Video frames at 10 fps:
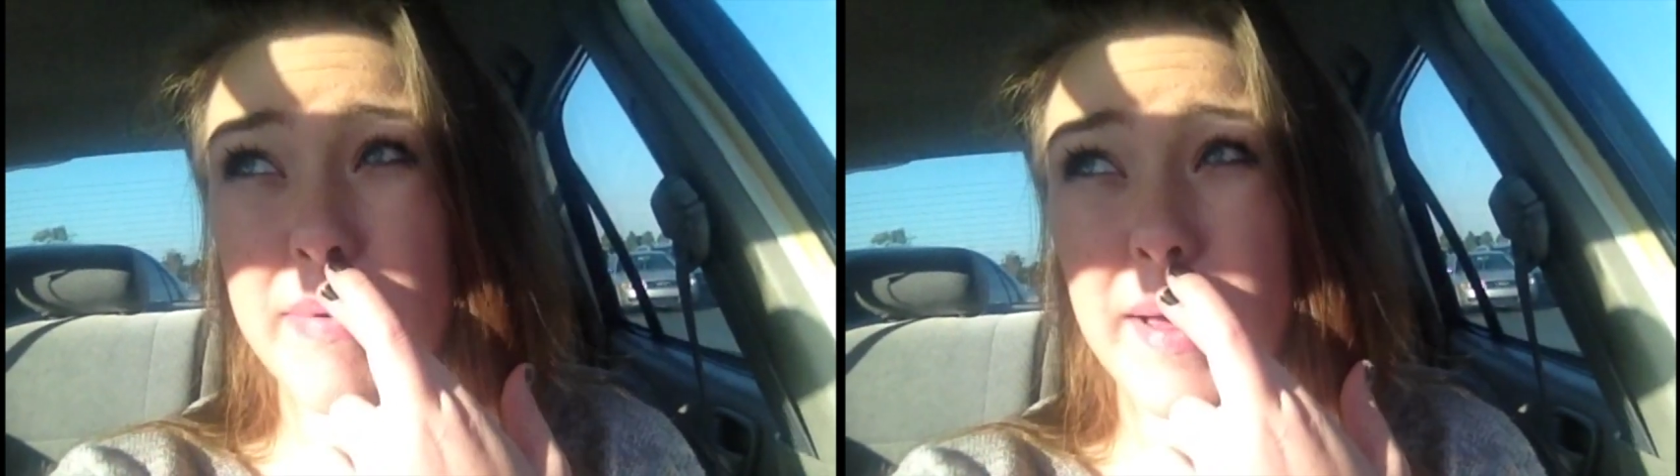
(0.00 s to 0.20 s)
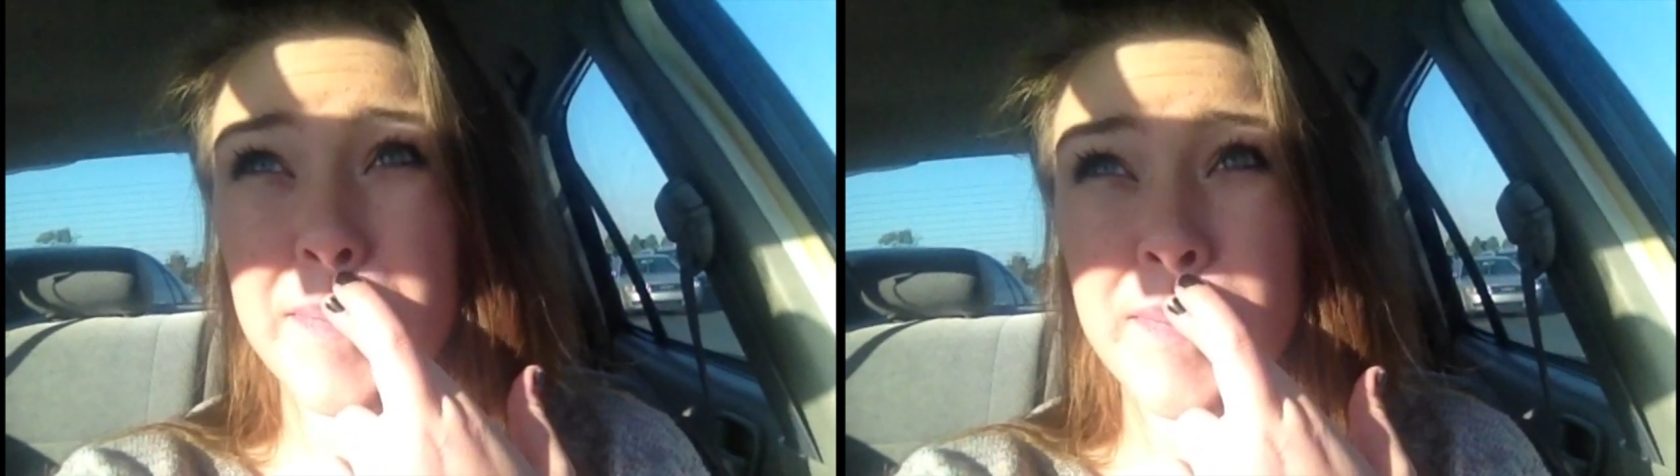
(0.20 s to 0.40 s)

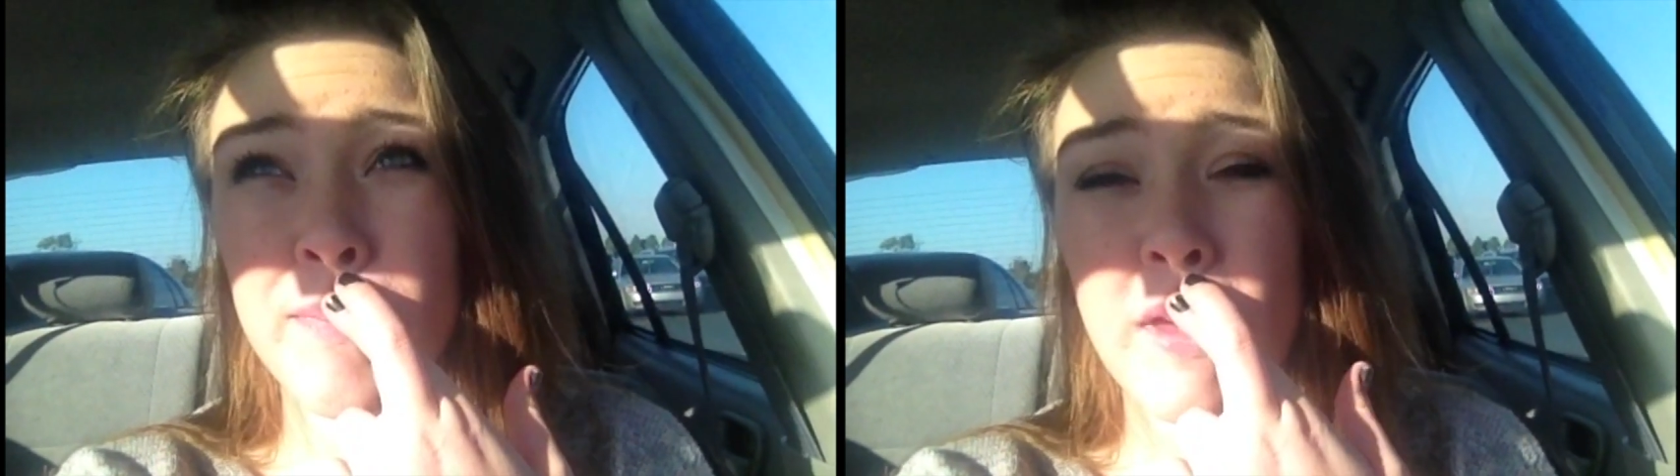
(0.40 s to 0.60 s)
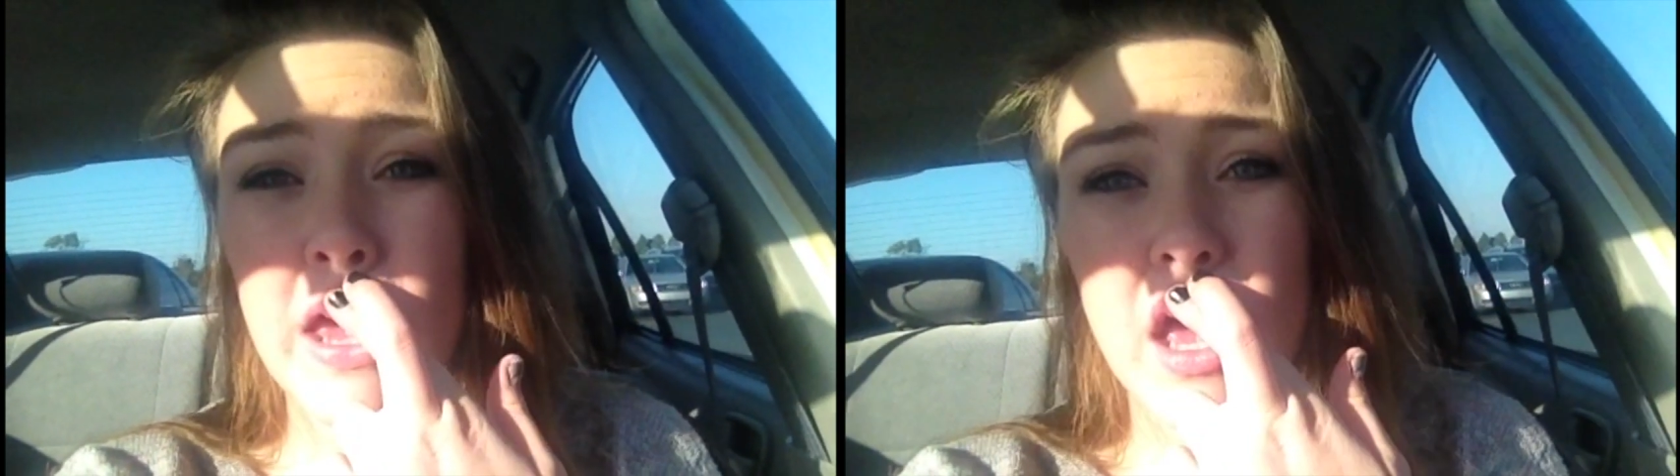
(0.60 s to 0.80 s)
but
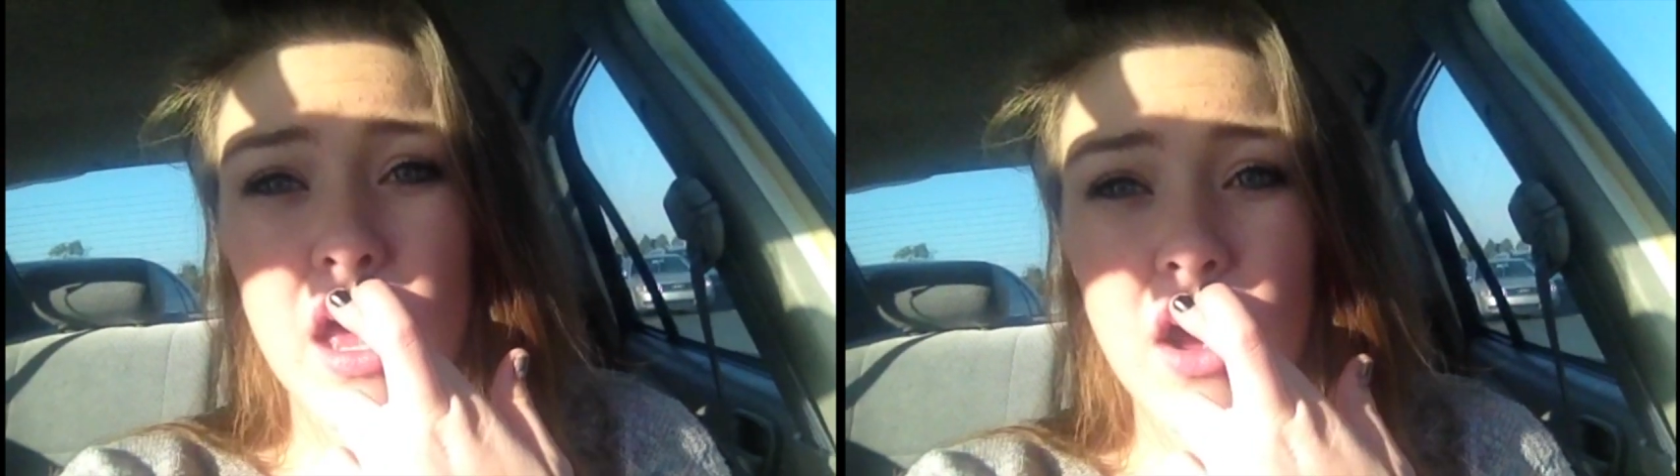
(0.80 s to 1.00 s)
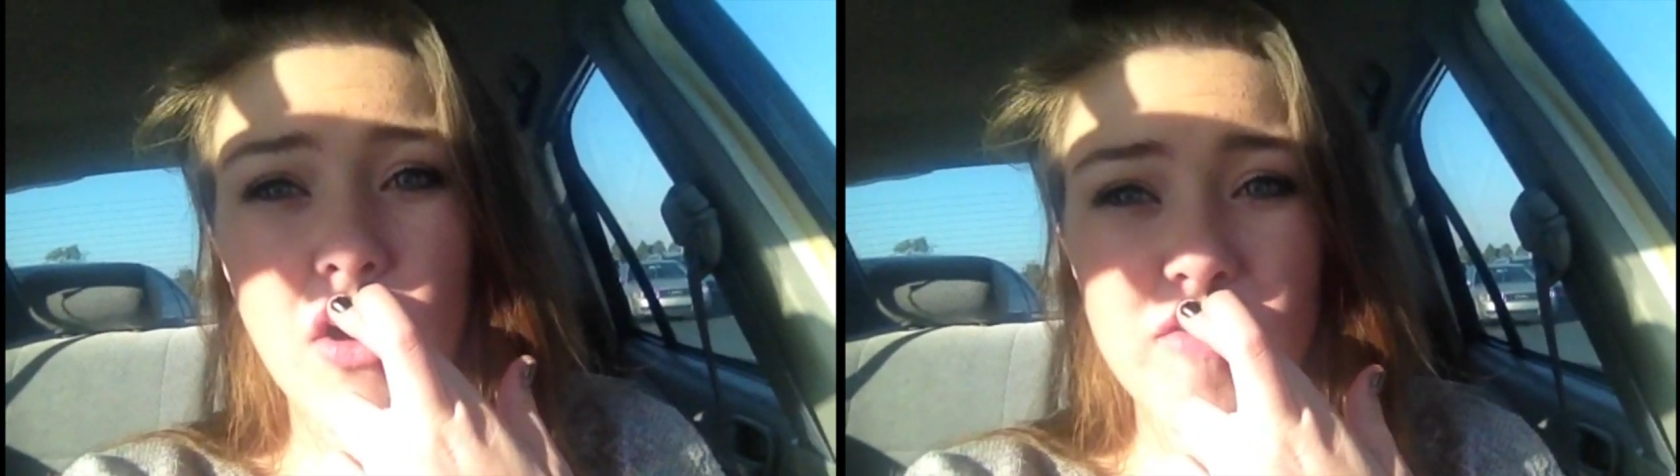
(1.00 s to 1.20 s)

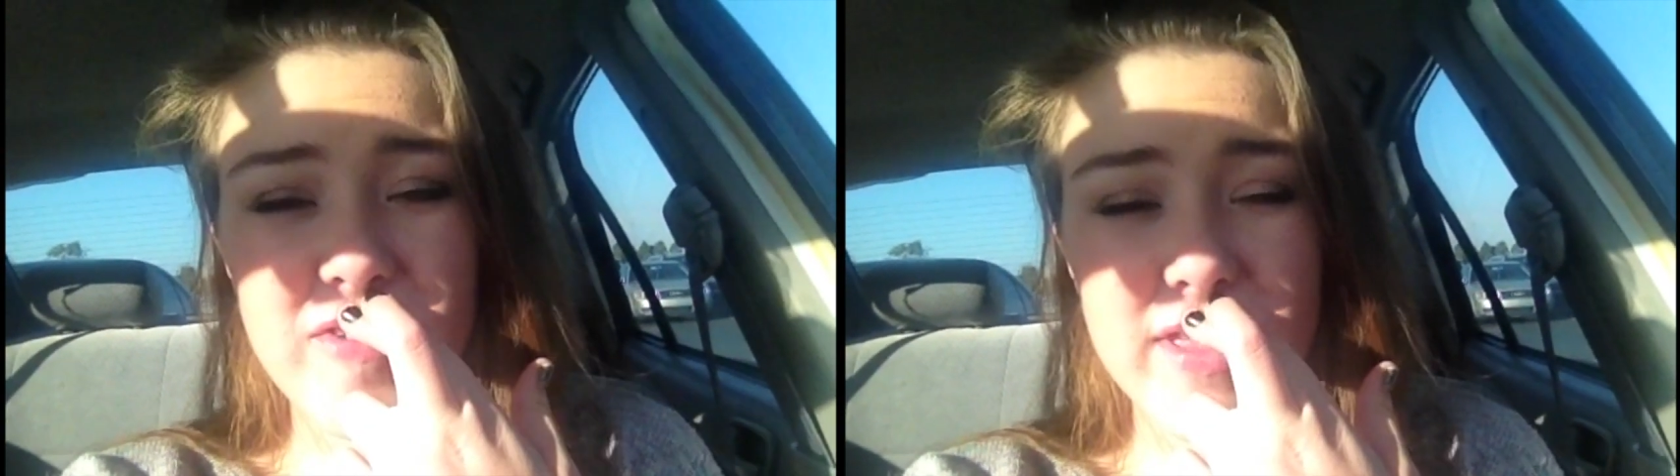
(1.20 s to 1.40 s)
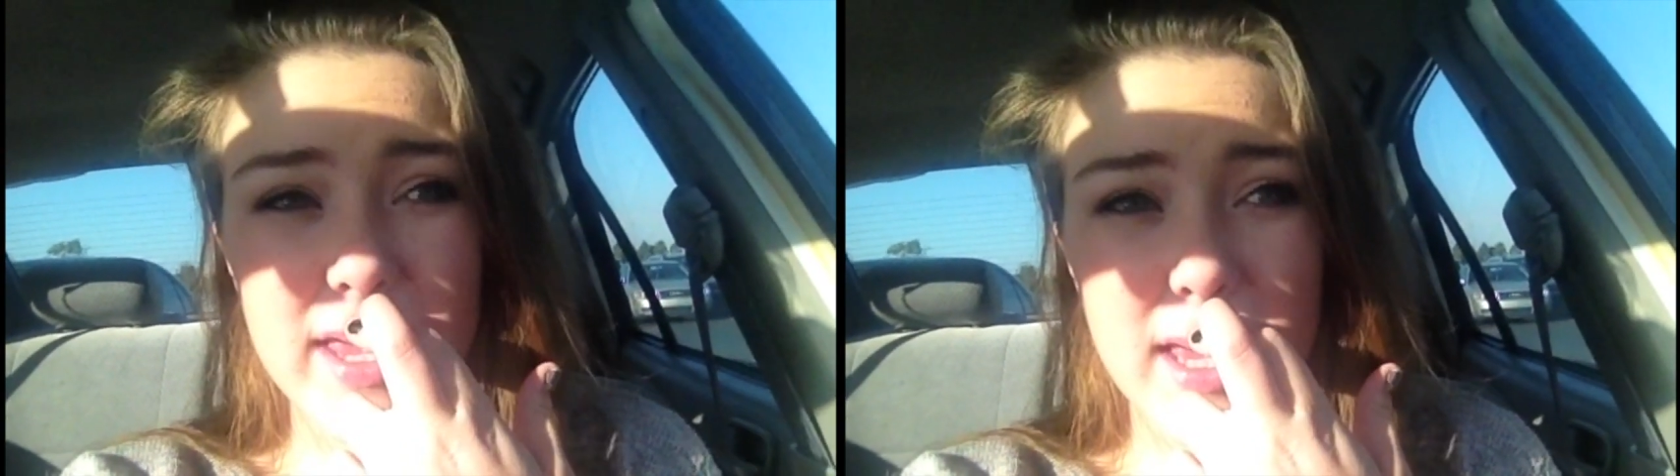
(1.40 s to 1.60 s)

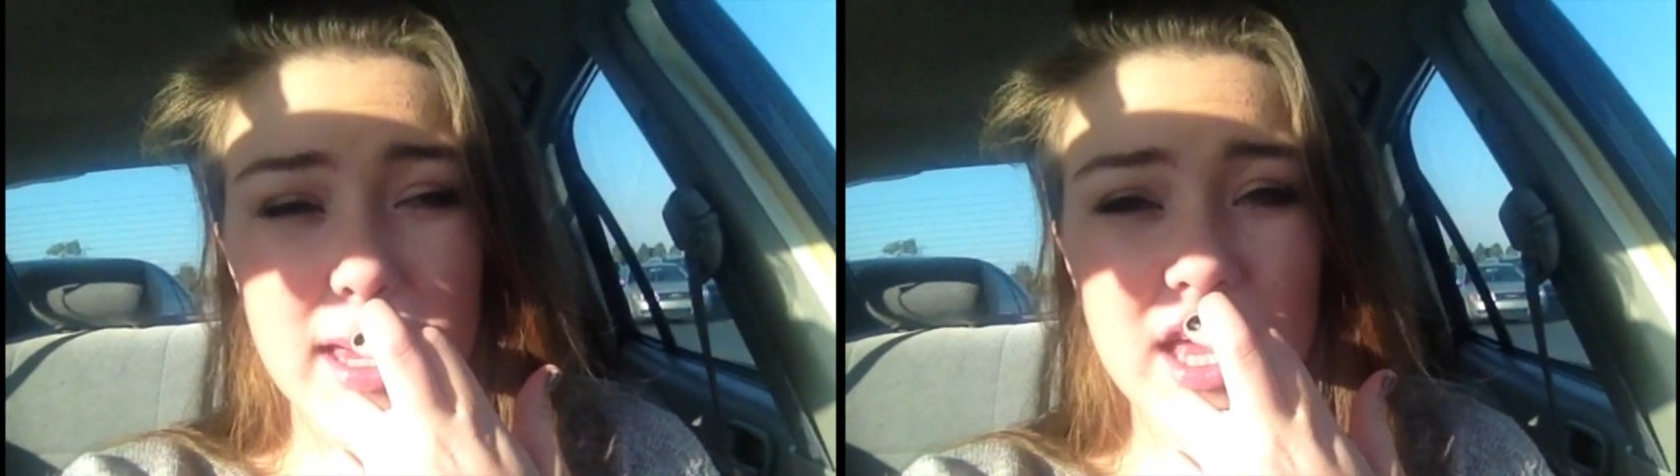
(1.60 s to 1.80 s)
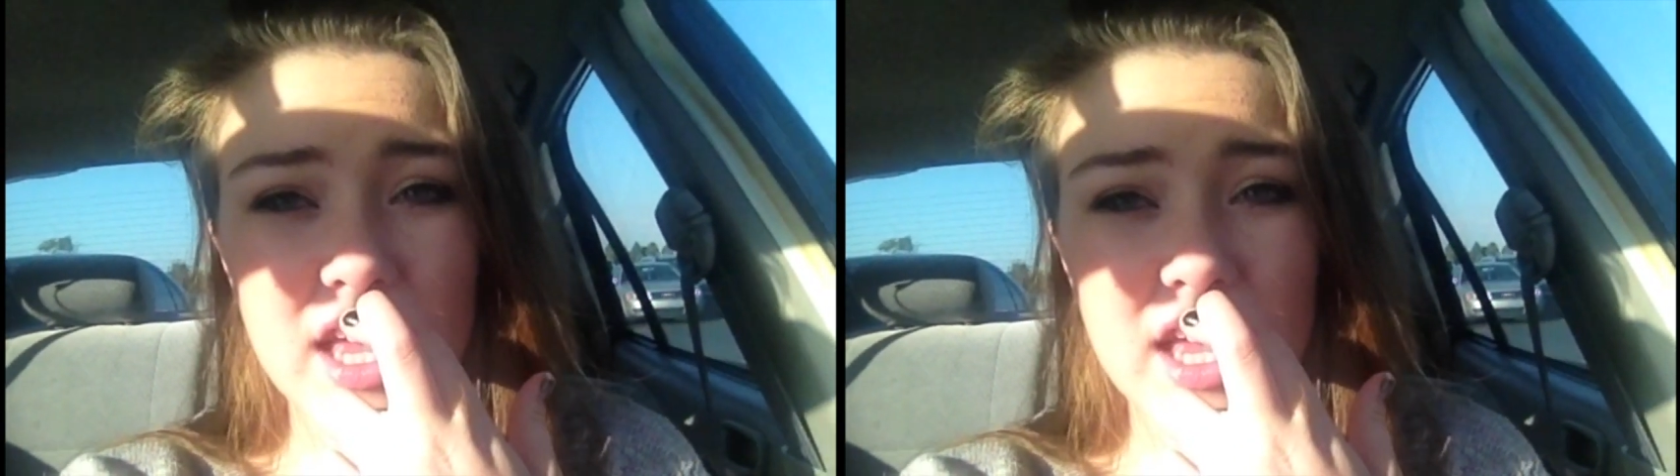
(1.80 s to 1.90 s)
hopefully,